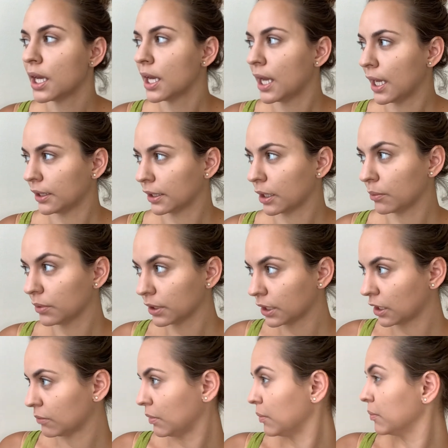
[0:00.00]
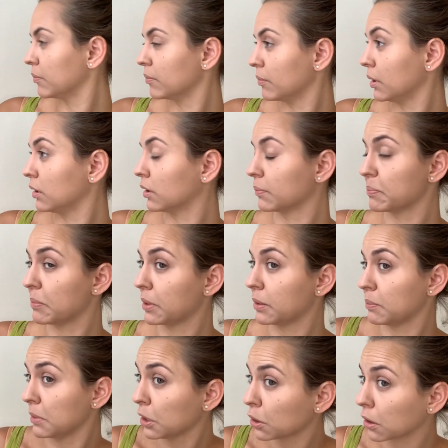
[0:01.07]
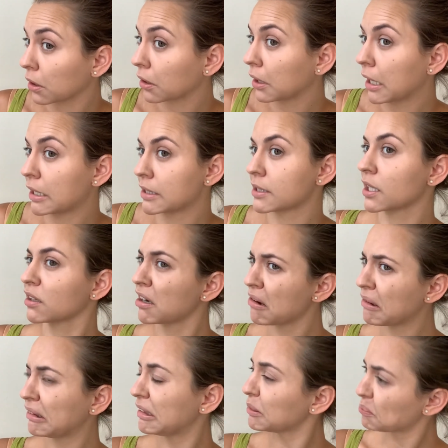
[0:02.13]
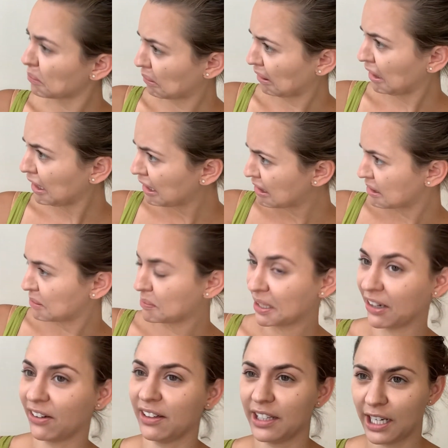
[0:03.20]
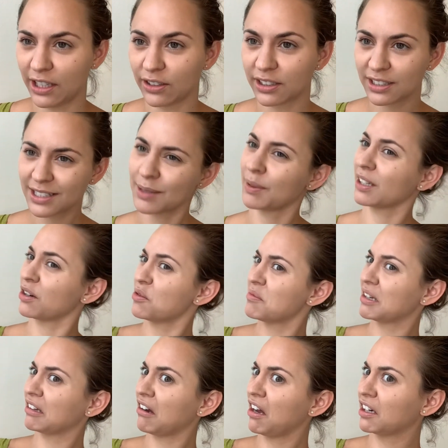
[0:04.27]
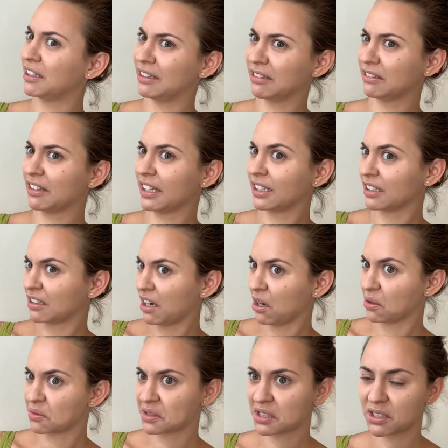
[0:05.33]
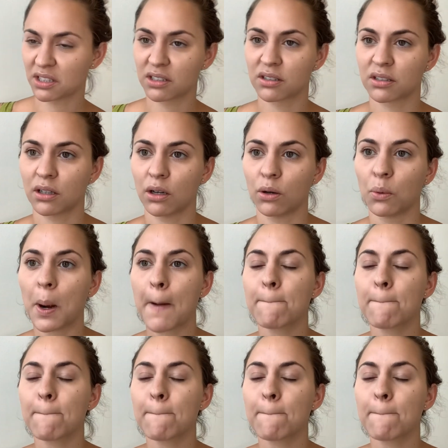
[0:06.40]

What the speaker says: And like I'm looking at my mirror, and it's like, oh, I look pretty in the mirror. And then I look at this, I'm like, oh my god, I look like a ghost. So